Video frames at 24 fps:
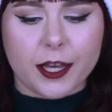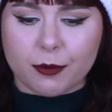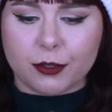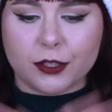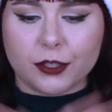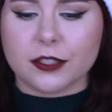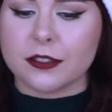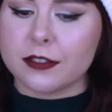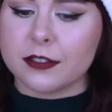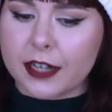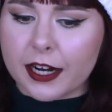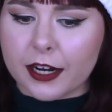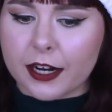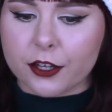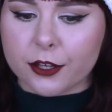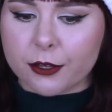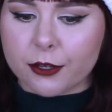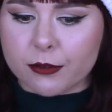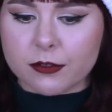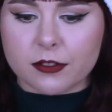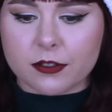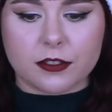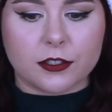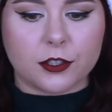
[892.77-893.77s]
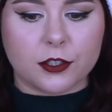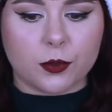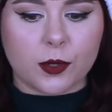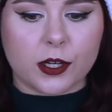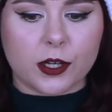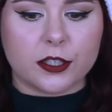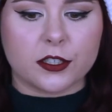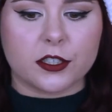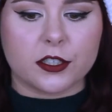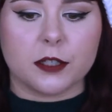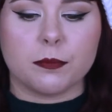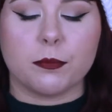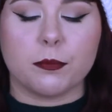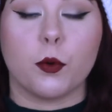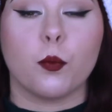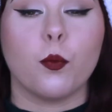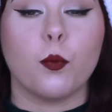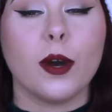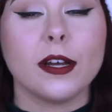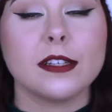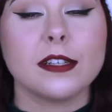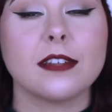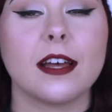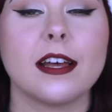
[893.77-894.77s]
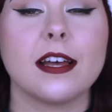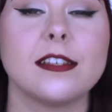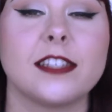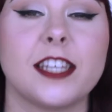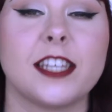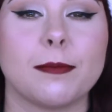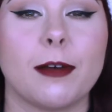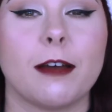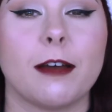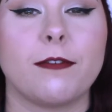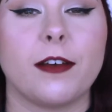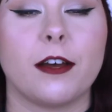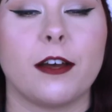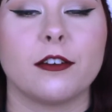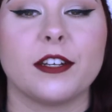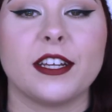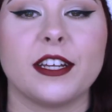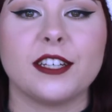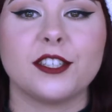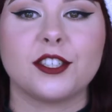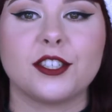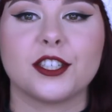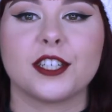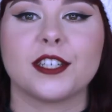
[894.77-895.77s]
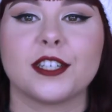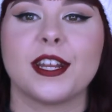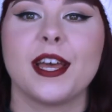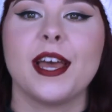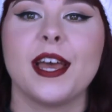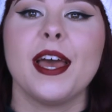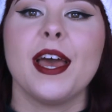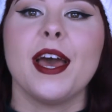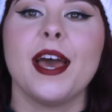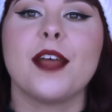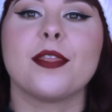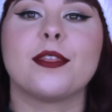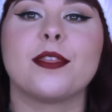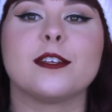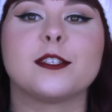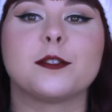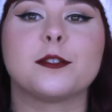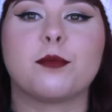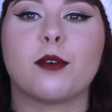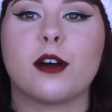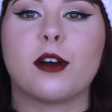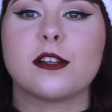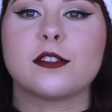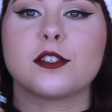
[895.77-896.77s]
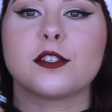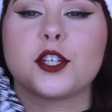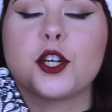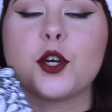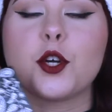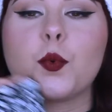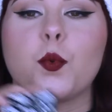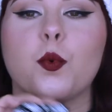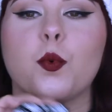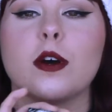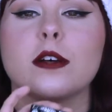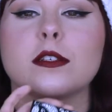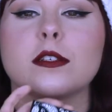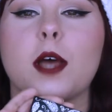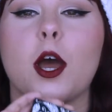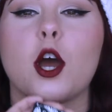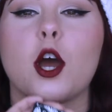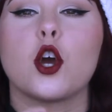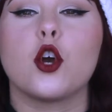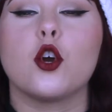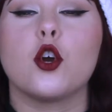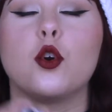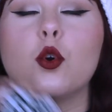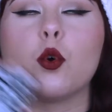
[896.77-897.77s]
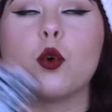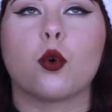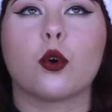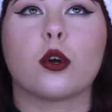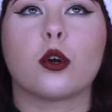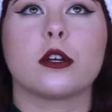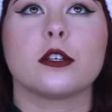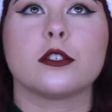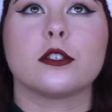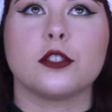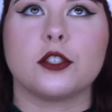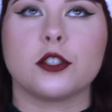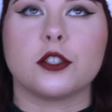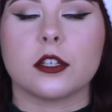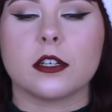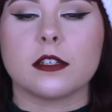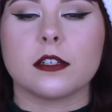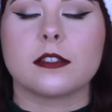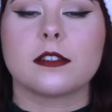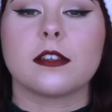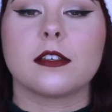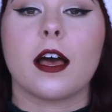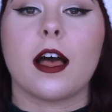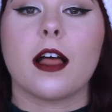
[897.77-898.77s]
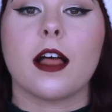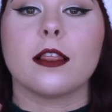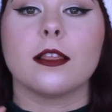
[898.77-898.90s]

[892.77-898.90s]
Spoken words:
It was just not a cute situation. But once I set my foundation, this bronzer was gorgeous.